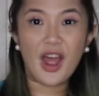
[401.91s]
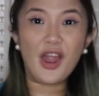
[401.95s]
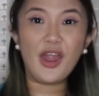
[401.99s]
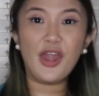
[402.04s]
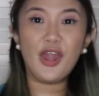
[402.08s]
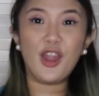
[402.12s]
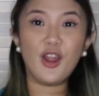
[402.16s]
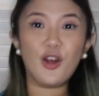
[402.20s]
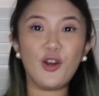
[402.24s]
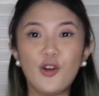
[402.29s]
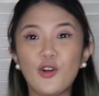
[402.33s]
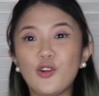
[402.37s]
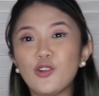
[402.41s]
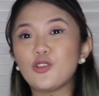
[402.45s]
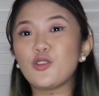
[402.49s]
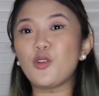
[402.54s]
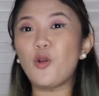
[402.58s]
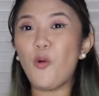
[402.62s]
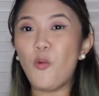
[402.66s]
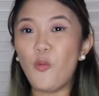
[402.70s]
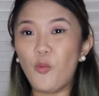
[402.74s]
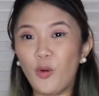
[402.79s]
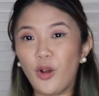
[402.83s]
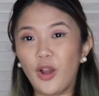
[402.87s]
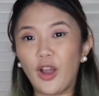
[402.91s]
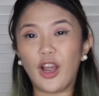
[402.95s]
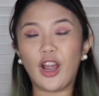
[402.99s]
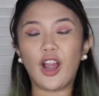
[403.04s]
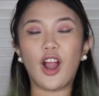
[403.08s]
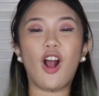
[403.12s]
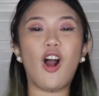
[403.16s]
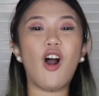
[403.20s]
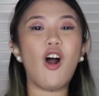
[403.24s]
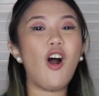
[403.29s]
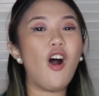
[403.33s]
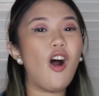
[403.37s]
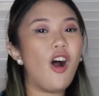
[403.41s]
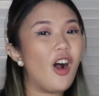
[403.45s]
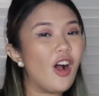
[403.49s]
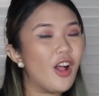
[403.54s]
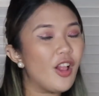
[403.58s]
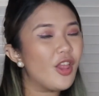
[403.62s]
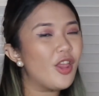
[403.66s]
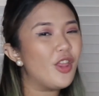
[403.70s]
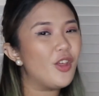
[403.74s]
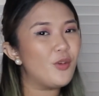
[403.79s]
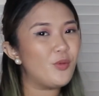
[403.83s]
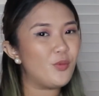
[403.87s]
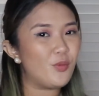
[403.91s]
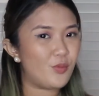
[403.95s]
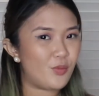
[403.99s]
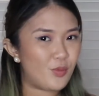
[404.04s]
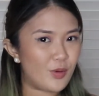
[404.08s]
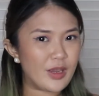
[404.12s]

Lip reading: Those were all the